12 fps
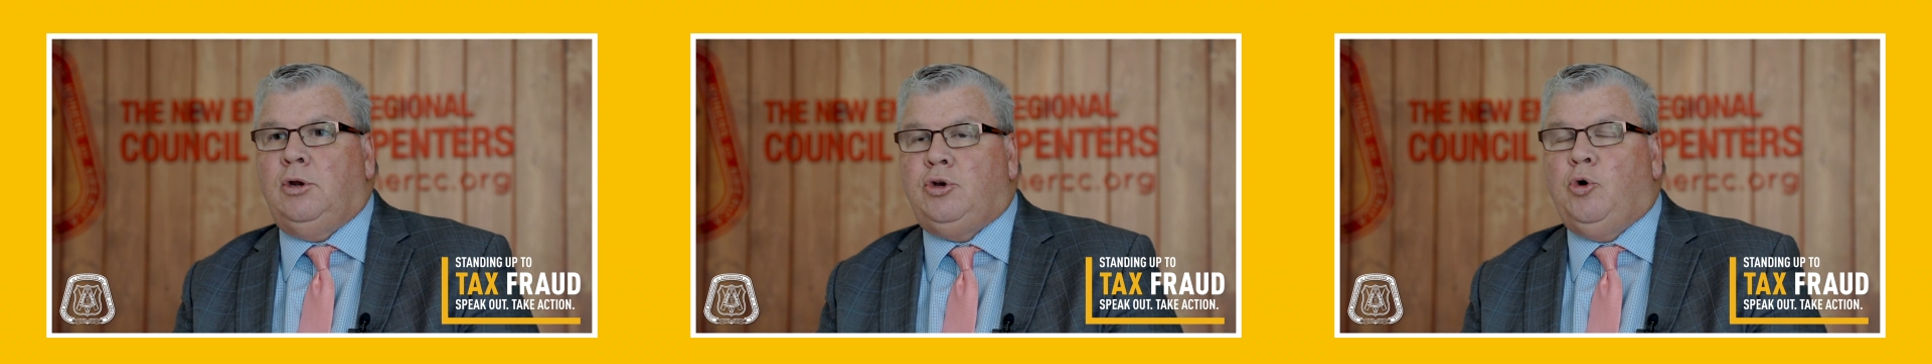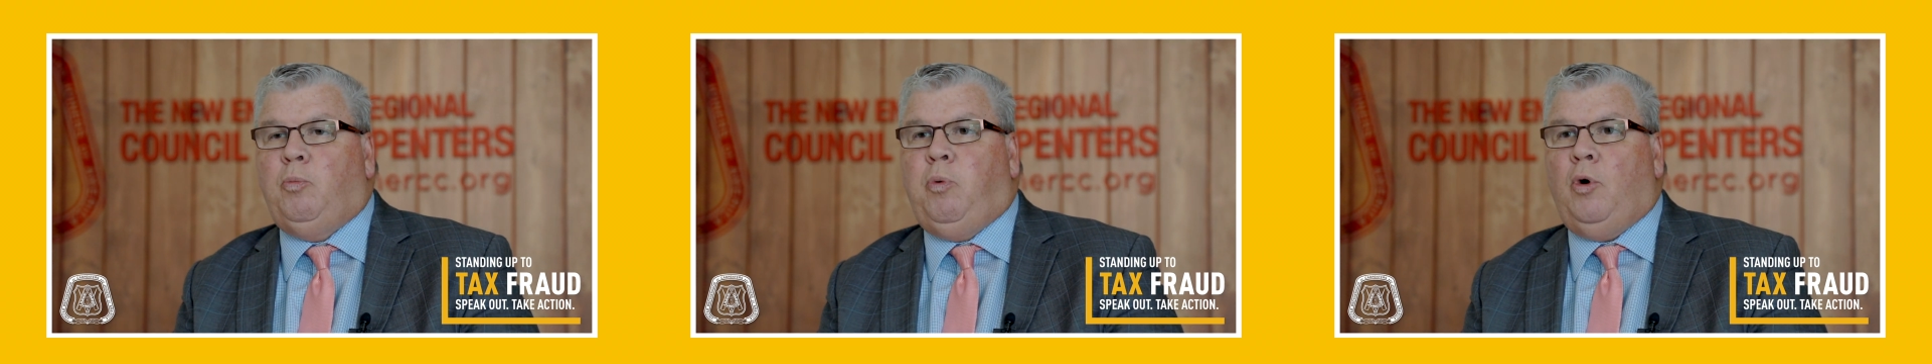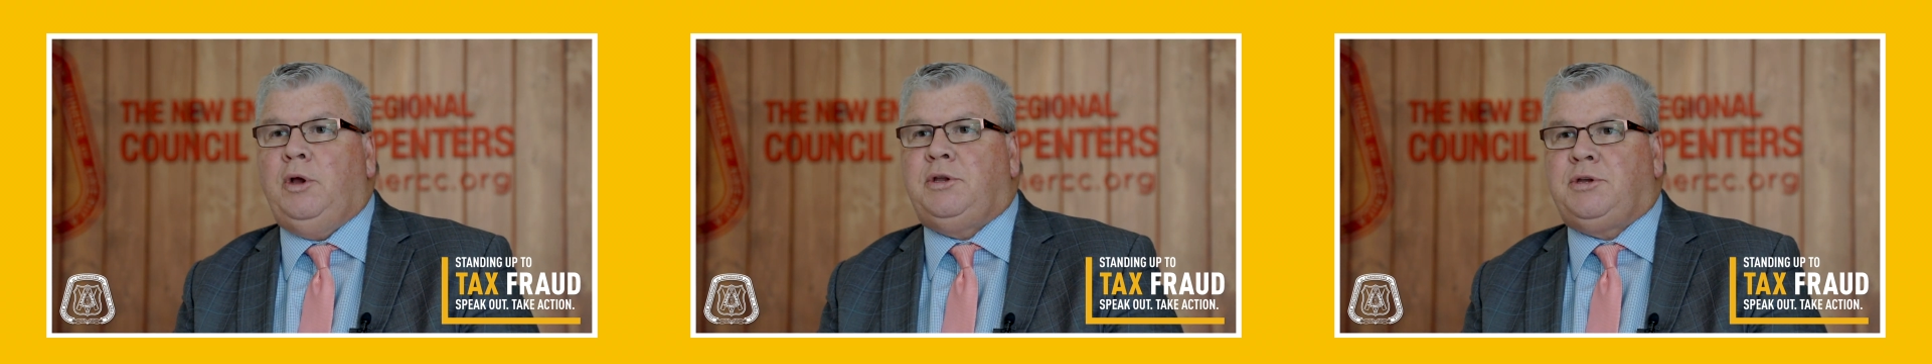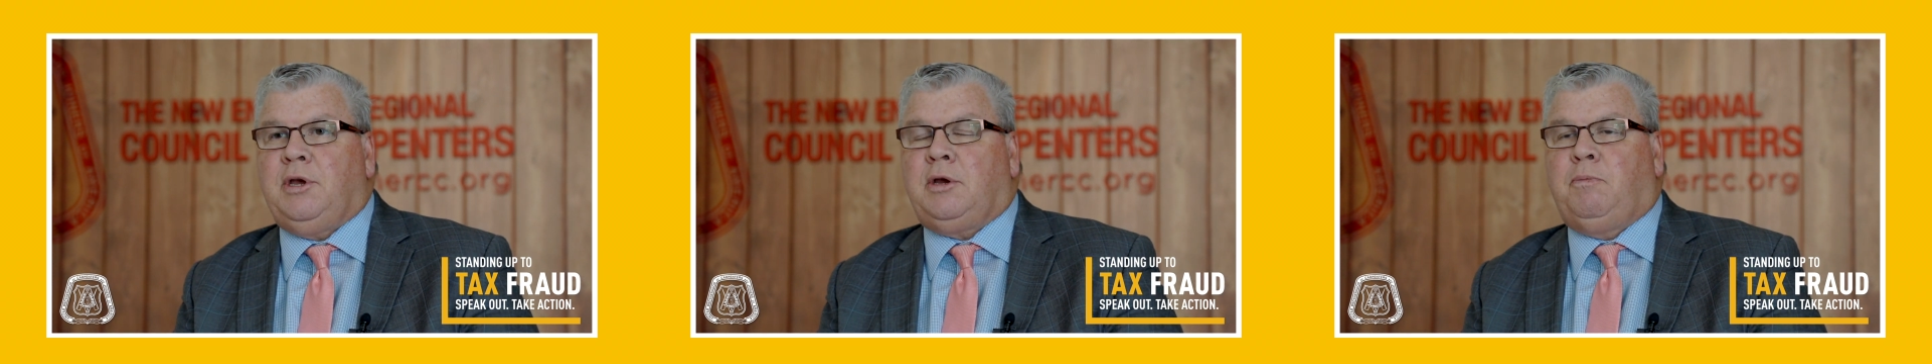
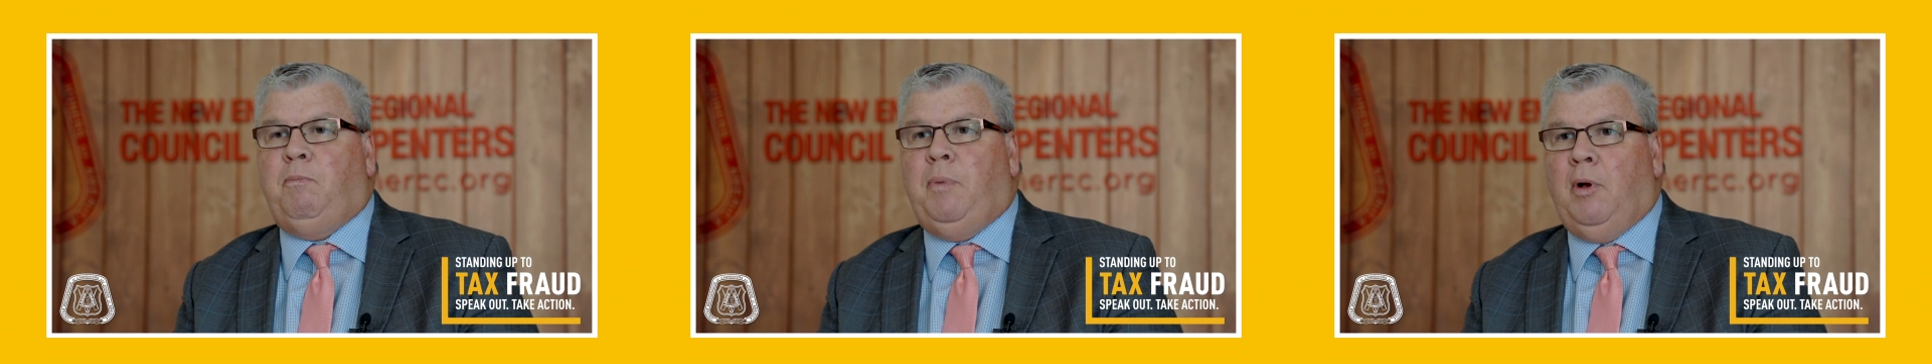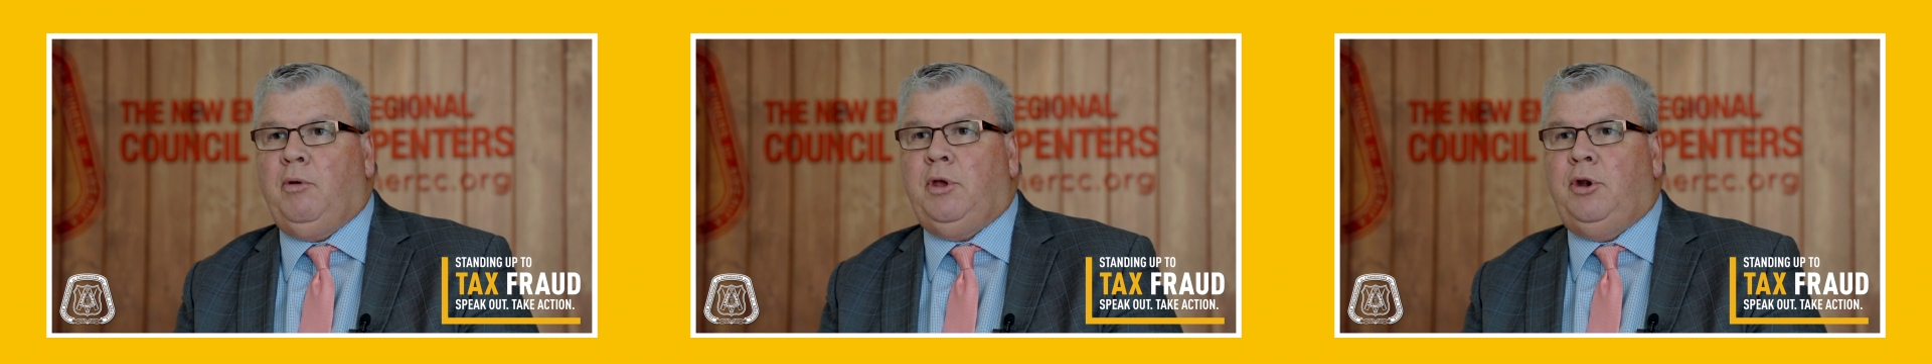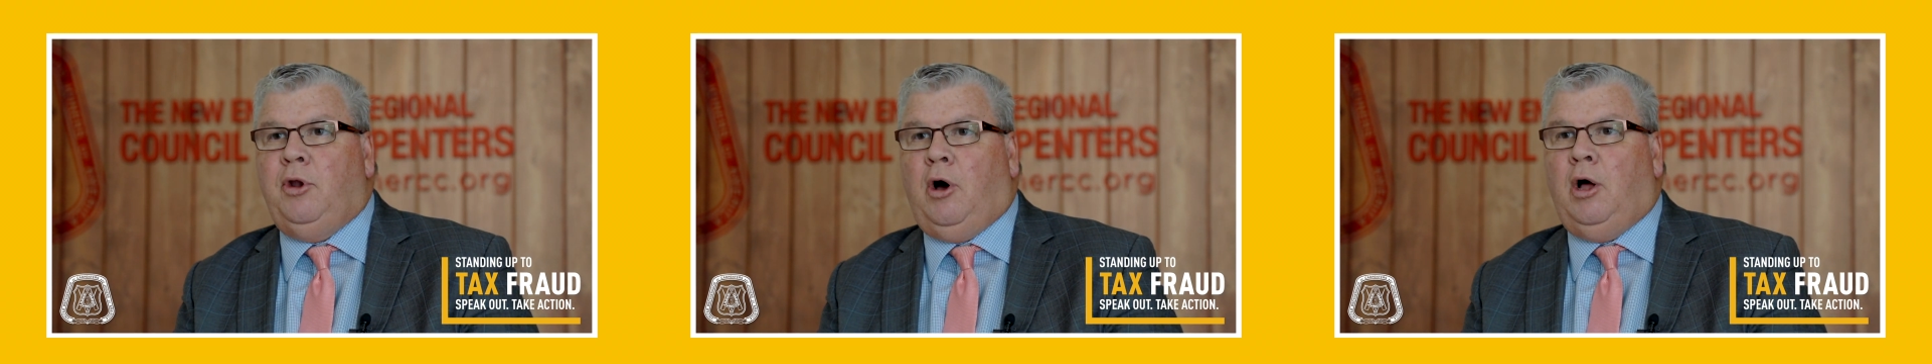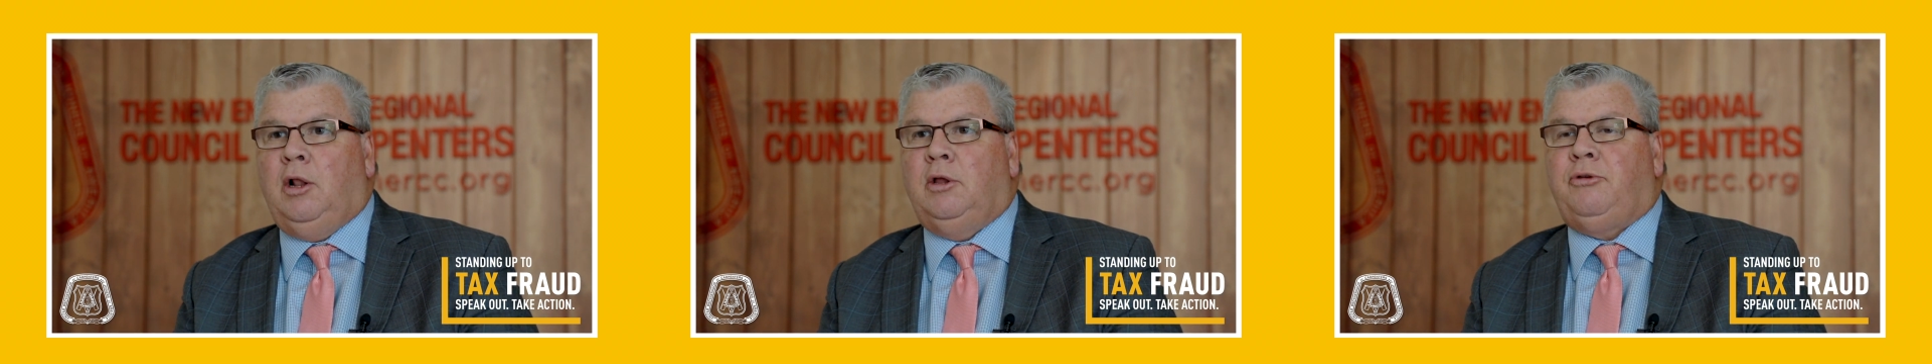$2.6 billion
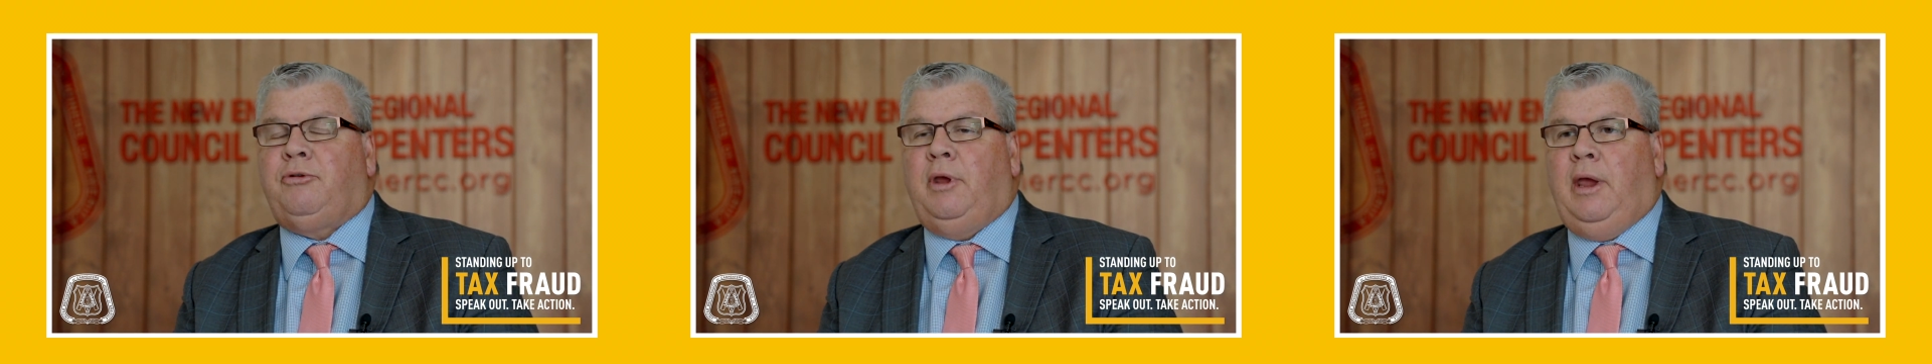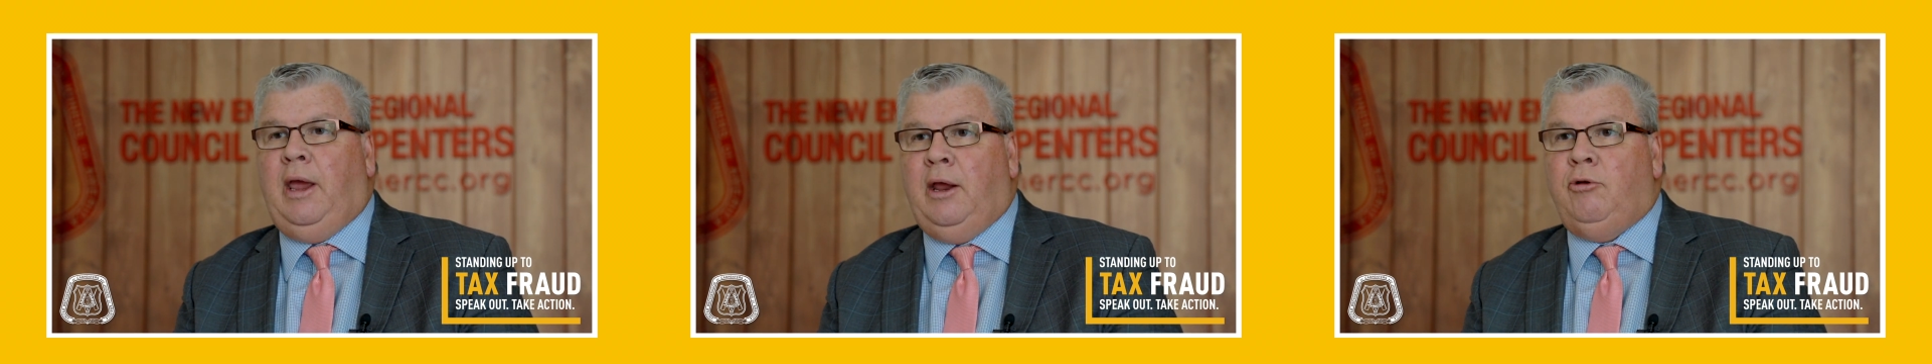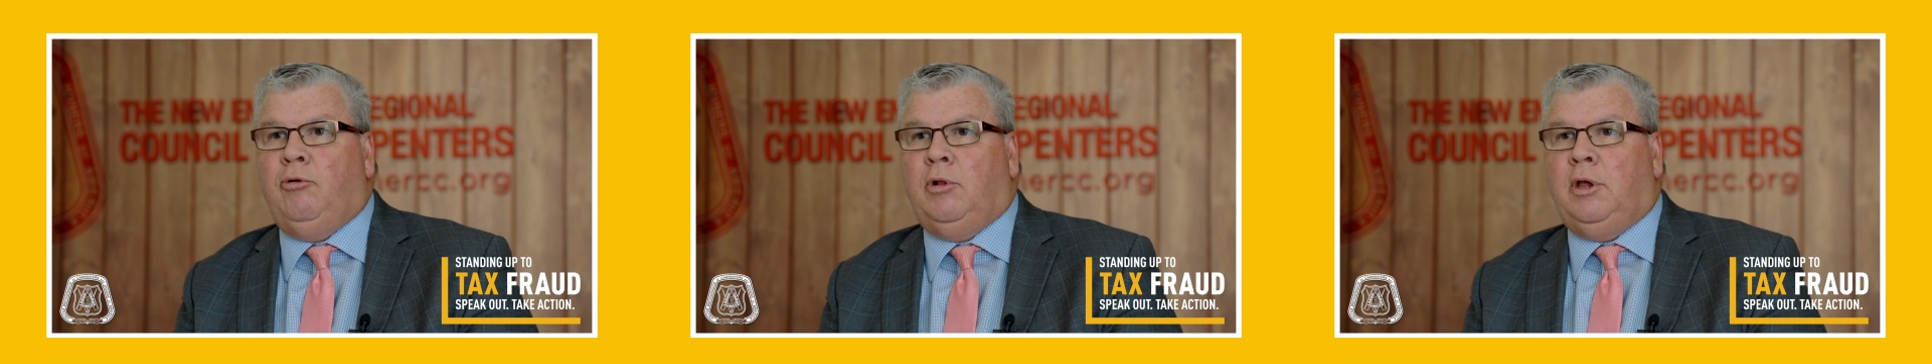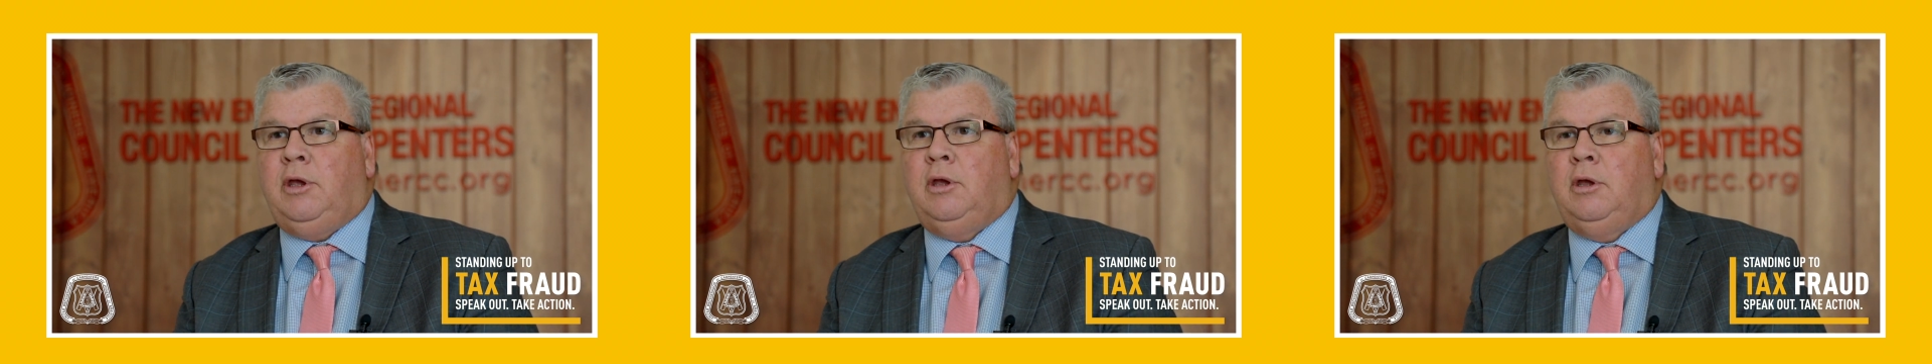
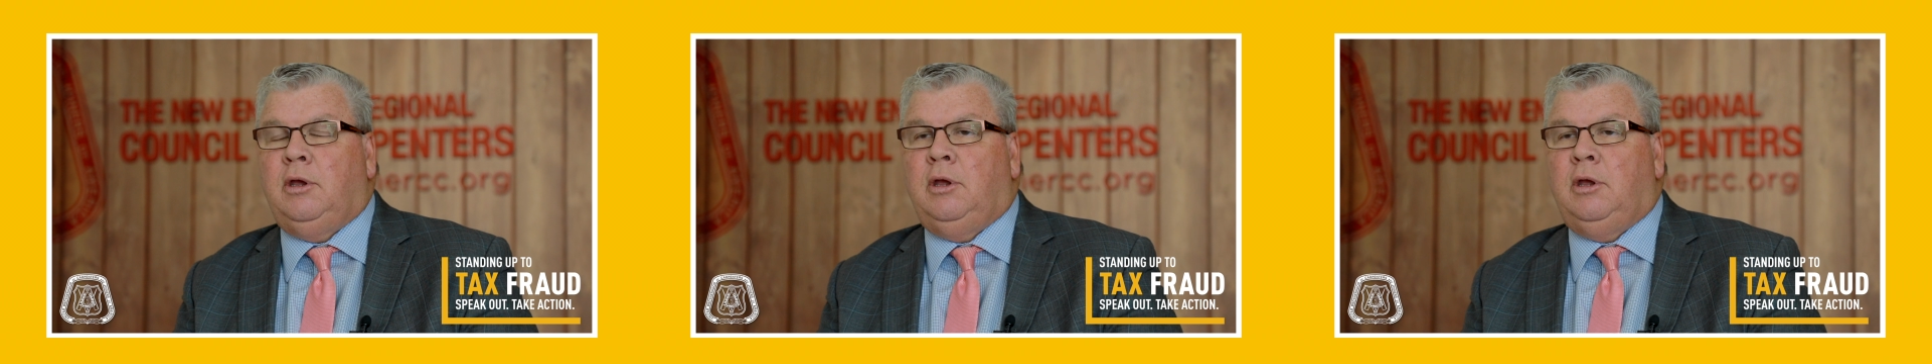annually